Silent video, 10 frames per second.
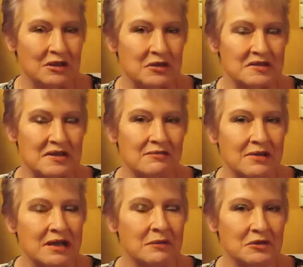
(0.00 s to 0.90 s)
because I
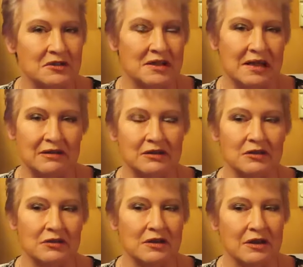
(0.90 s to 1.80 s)
really want to
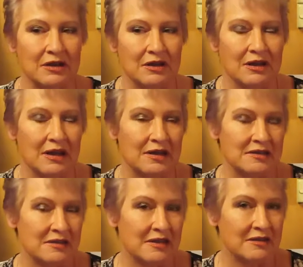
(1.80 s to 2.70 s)
carry on
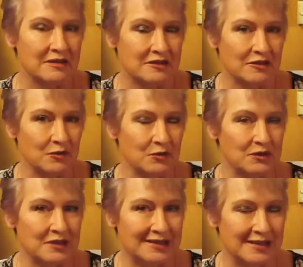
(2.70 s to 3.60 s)
as this
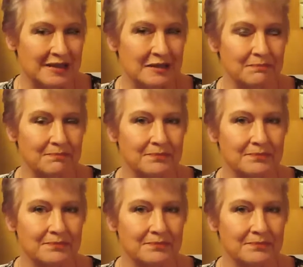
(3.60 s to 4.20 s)
thought is here.